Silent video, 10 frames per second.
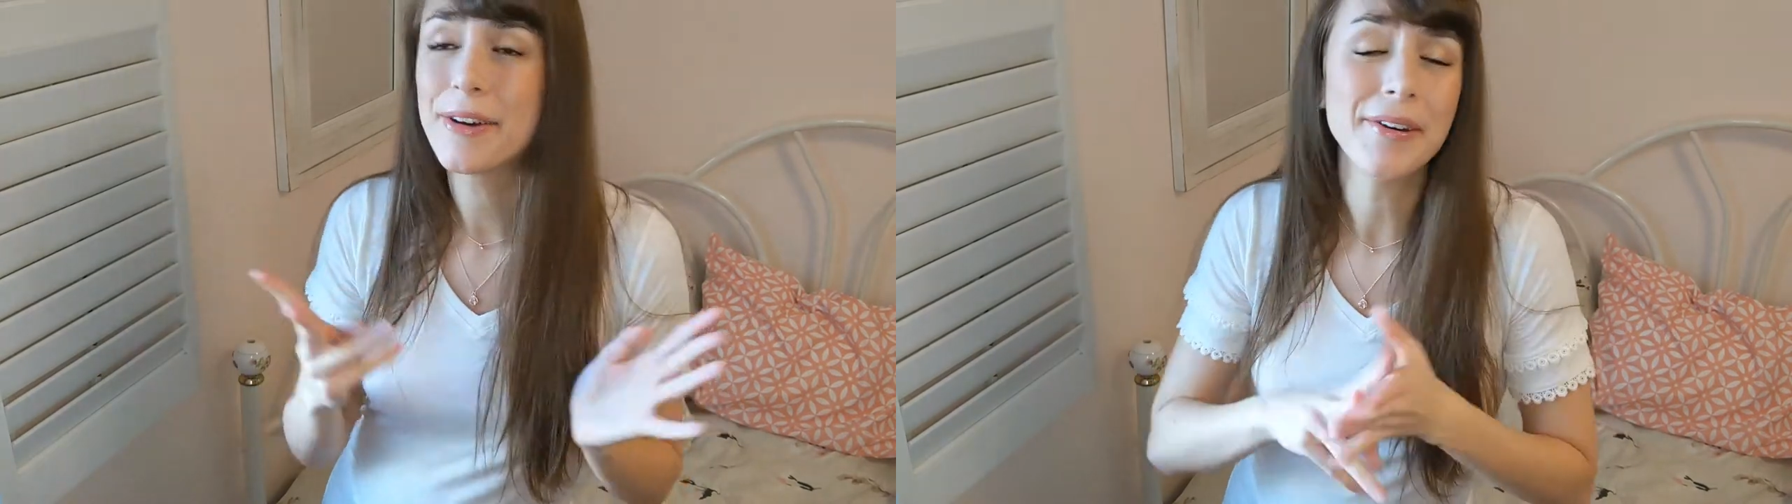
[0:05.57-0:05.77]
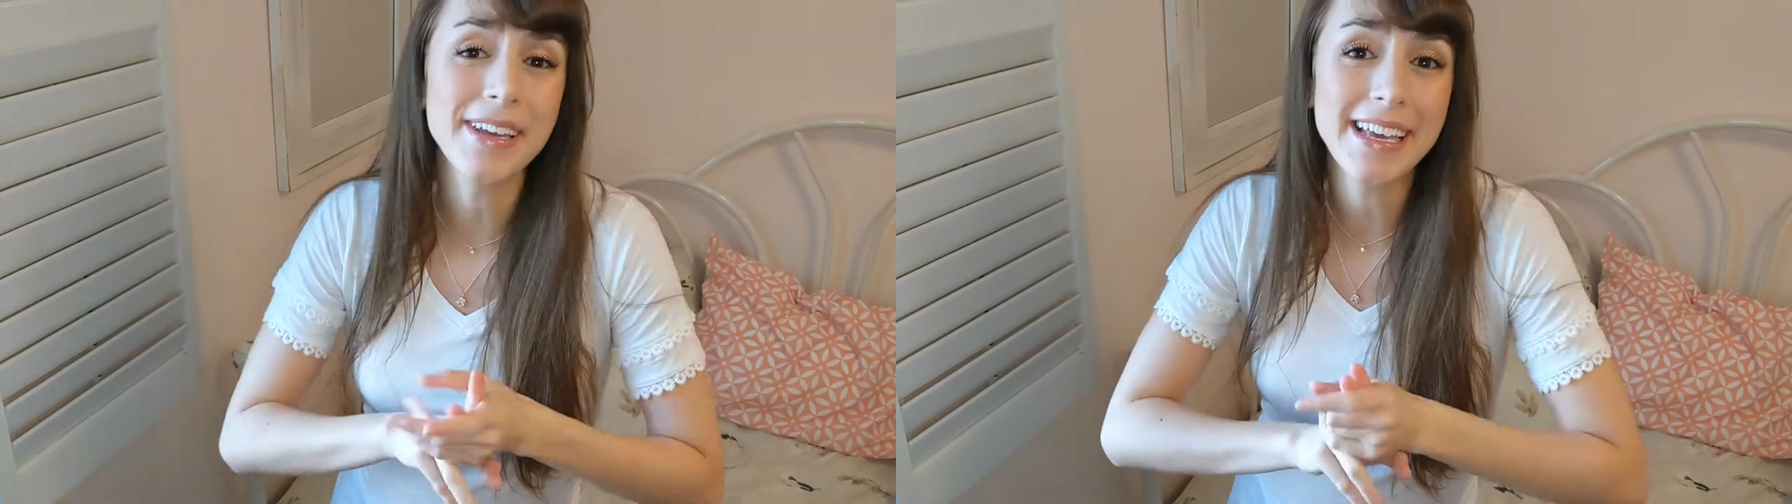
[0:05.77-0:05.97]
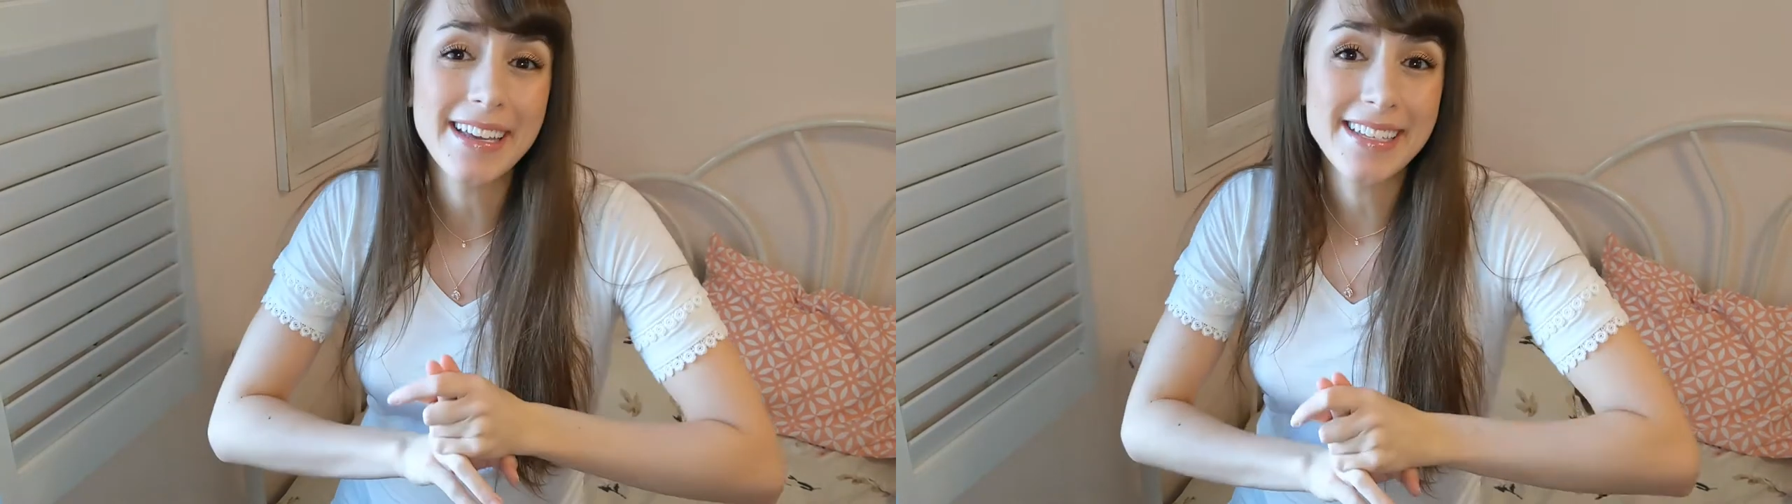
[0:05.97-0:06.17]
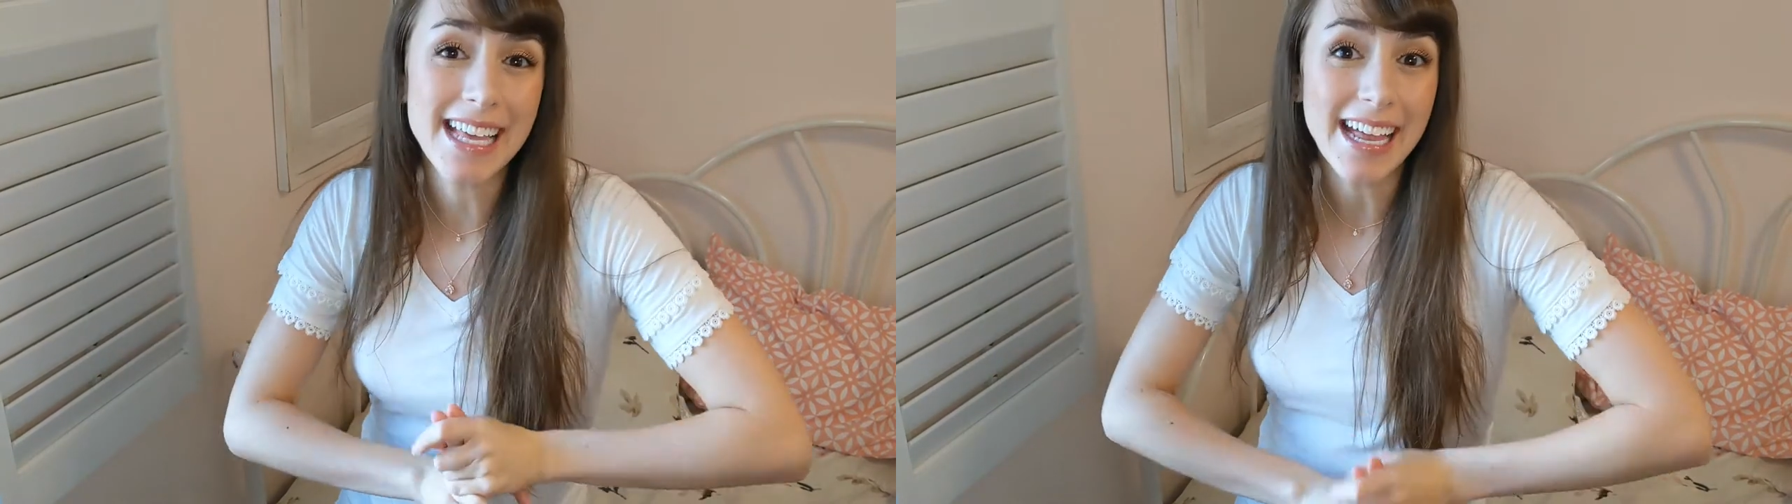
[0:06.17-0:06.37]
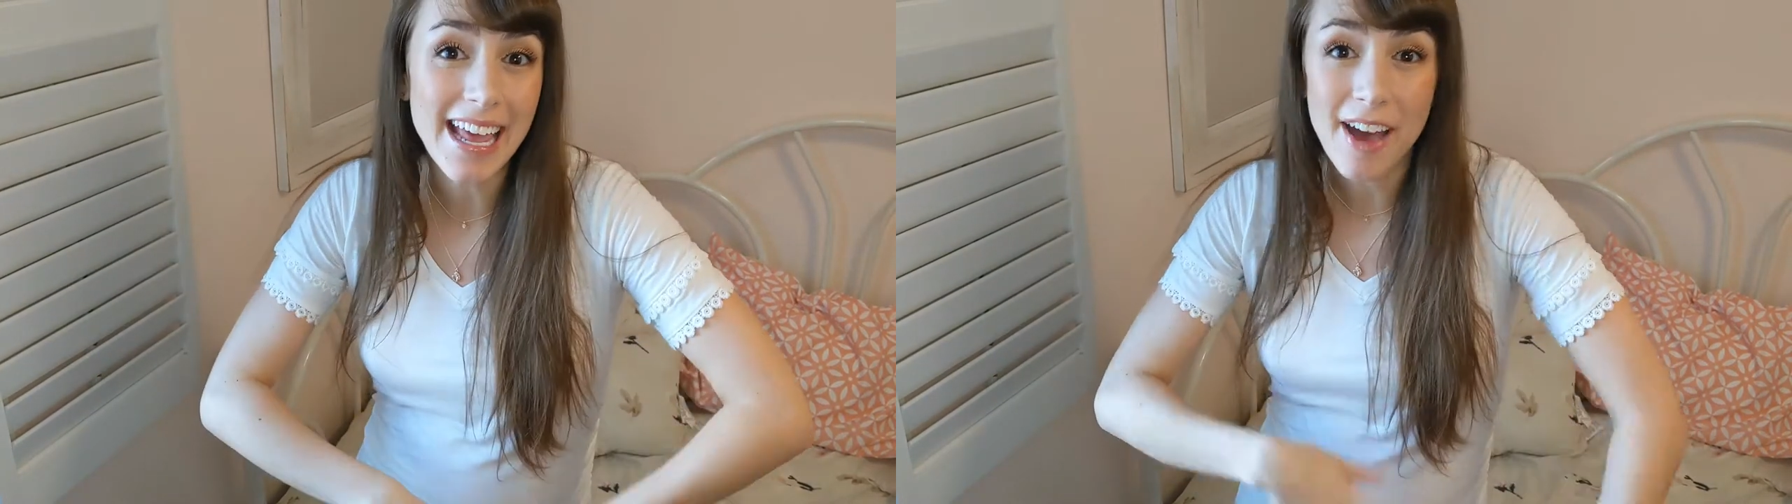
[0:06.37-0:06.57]
cookies,
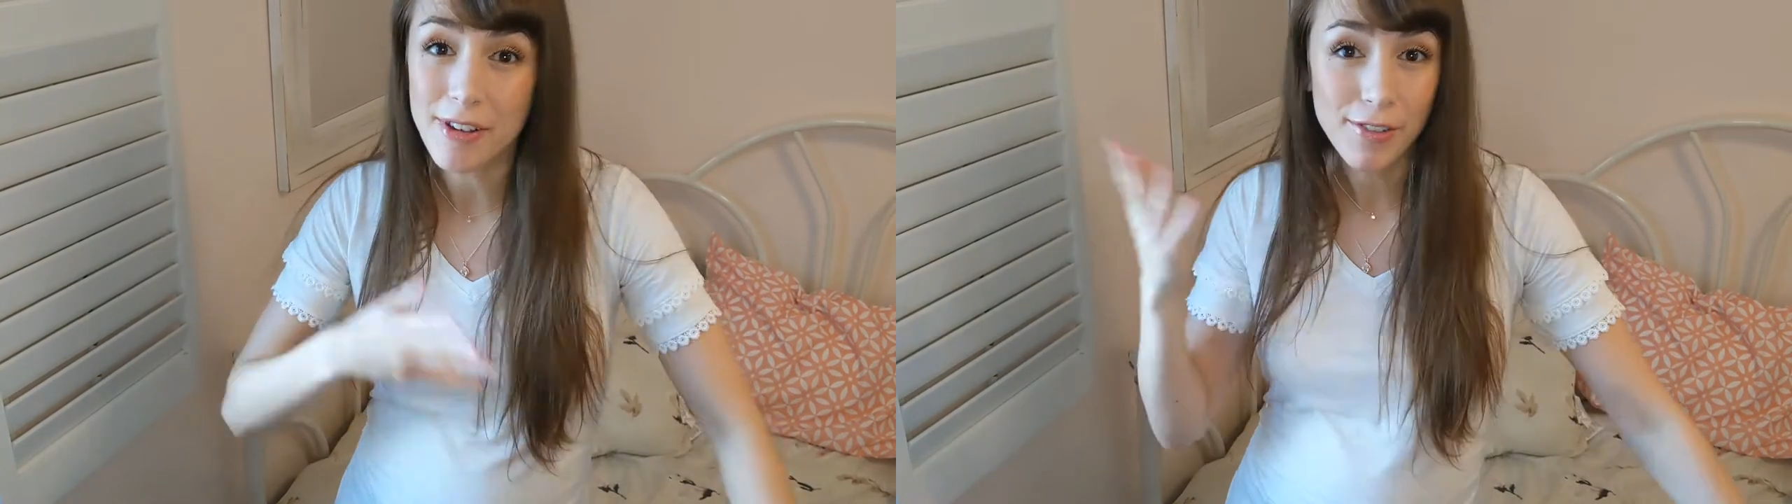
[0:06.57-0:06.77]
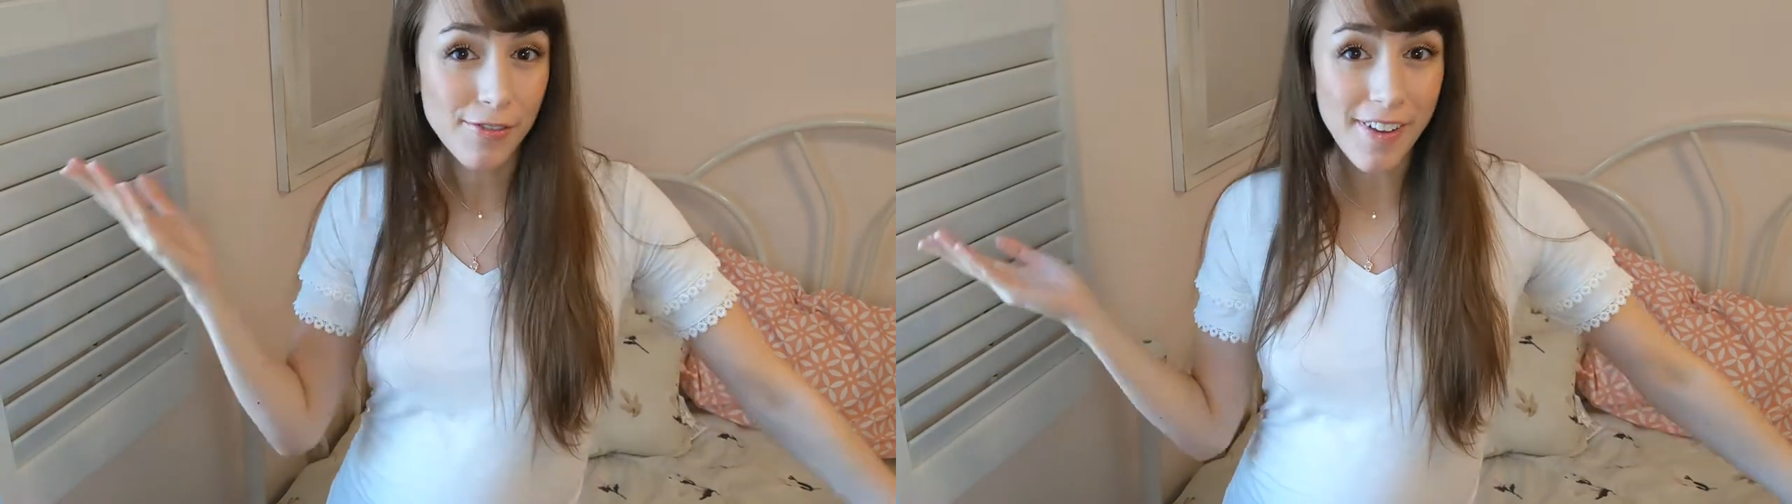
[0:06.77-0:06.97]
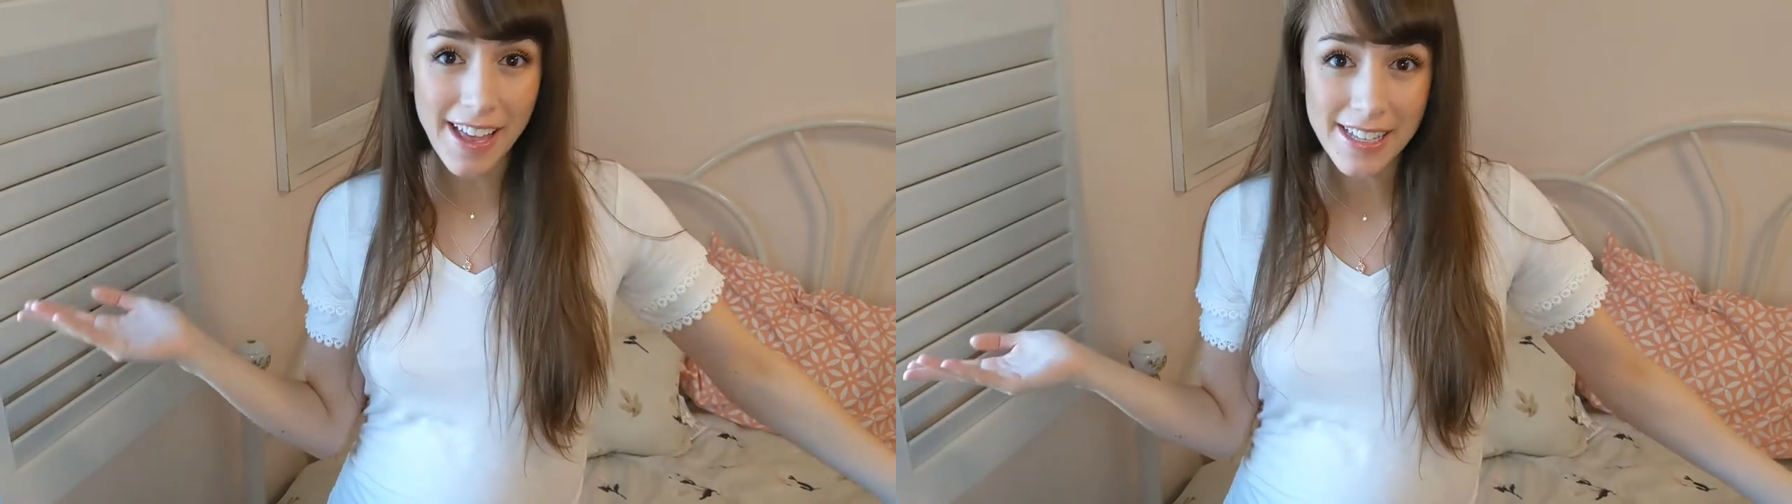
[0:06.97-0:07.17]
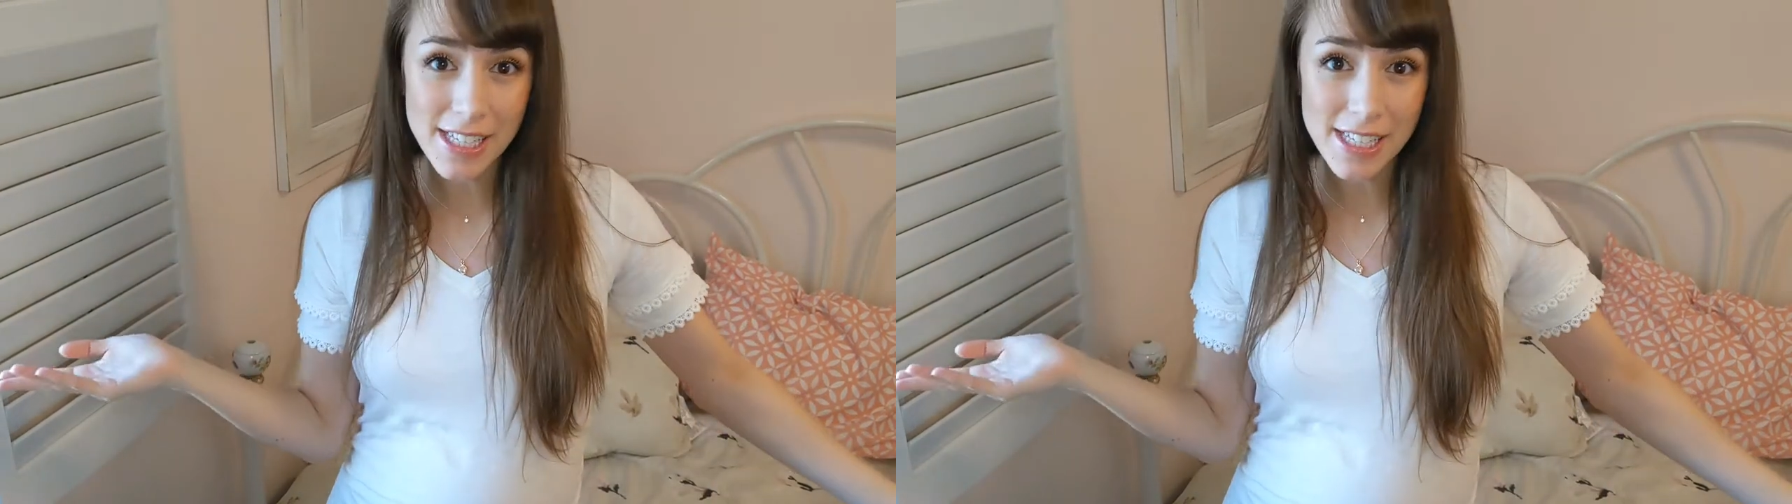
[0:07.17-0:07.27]
and having fun,